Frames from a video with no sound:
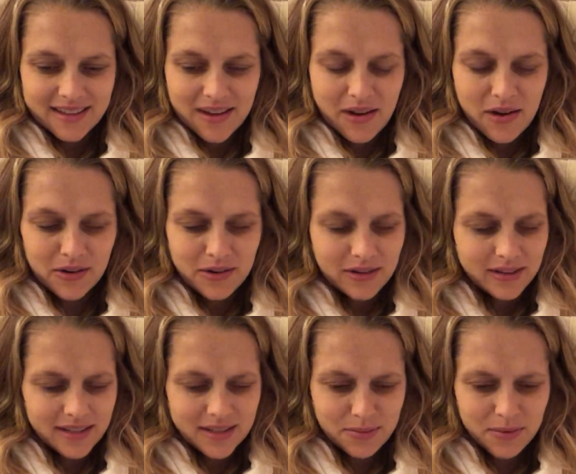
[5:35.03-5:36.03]
oh
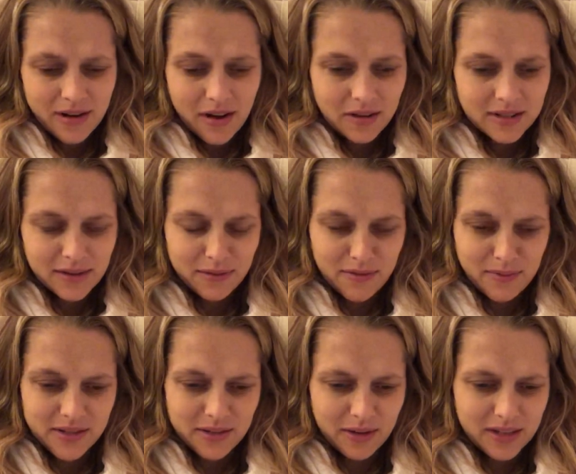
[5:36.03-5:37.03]
goodness, what else have we
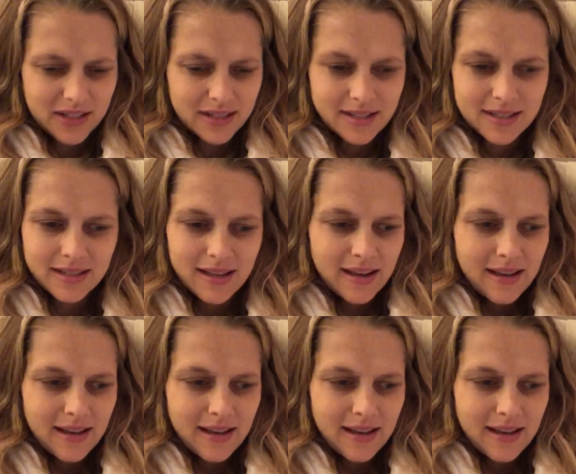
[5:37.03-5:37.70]
been doing? Just